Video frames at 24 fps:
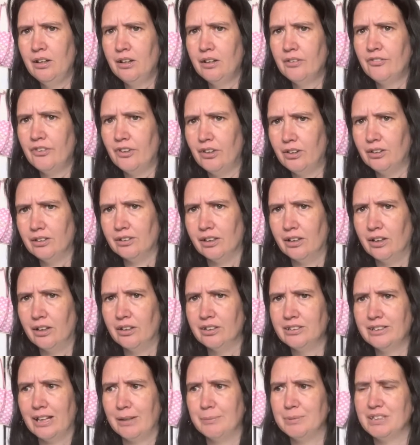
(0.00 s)
folder
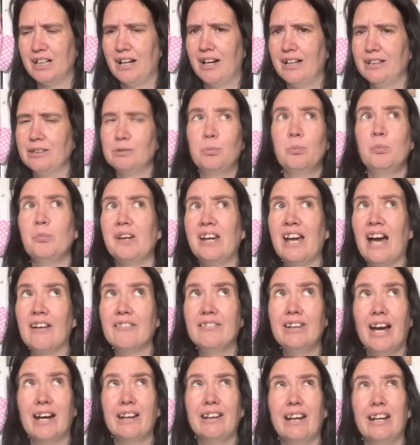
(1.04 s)
type size we
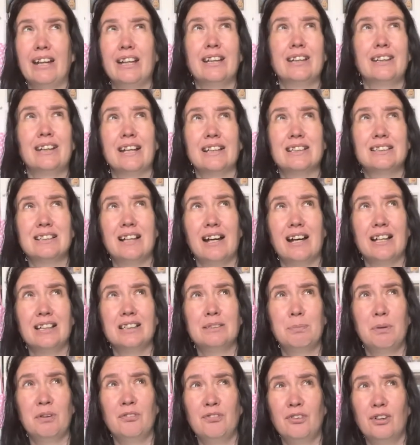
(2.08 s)
haven't had anything that size
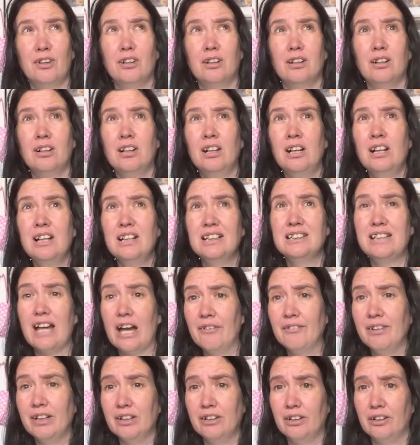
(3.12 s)
before
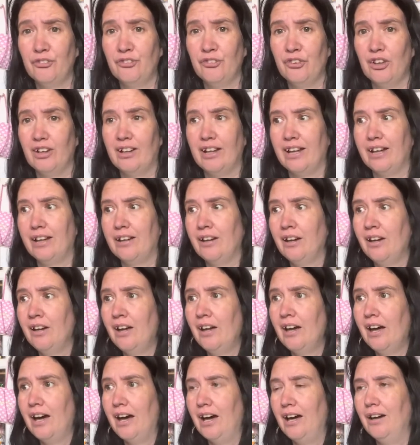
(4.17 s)
definitely good for like
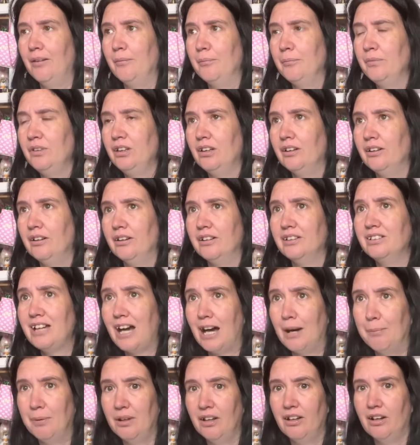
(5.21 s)
um your
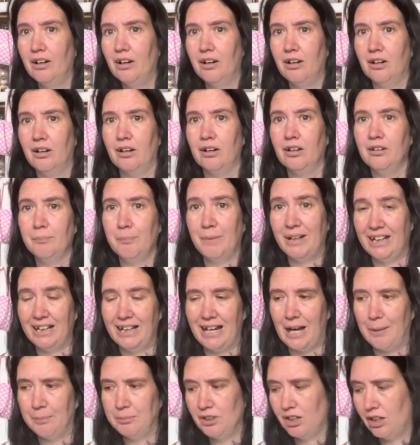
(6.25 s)
tablet or mini
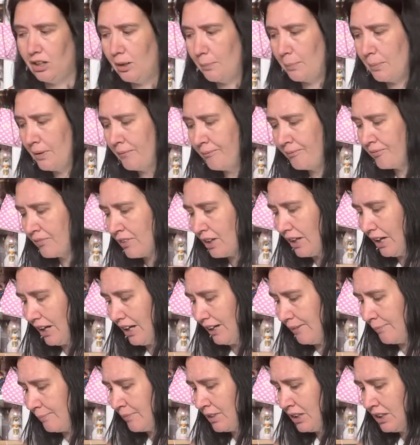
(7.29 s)
laptop
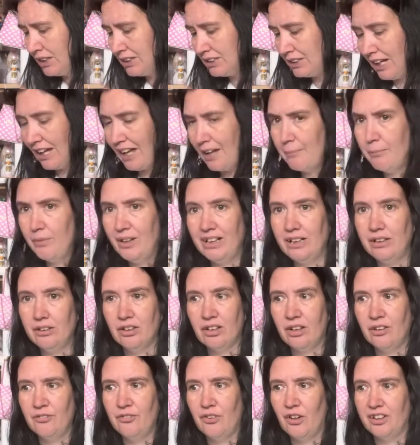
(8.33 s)
um so i am really
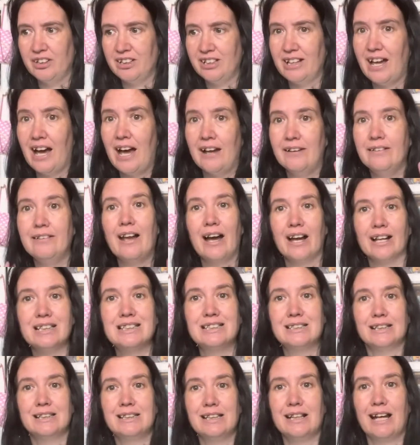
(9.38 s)
looking forward to that and that's
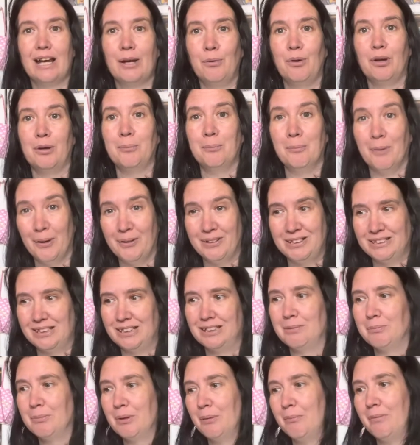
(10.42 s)
the thing i want most at
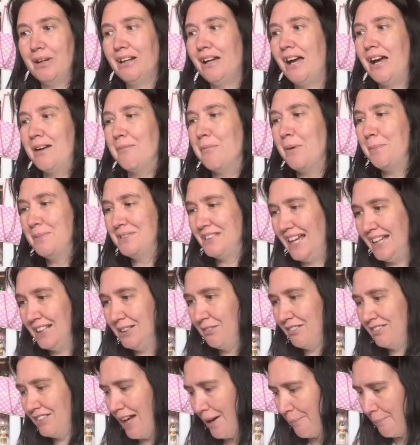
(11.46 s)
the moment i am obsessed
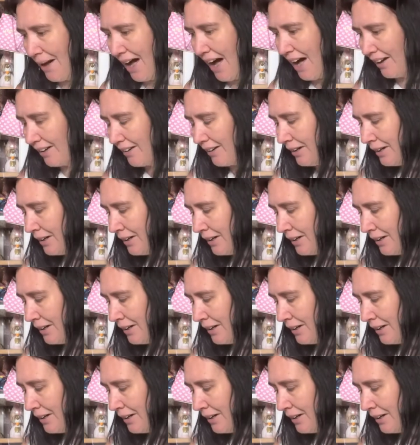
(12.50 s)
with that bag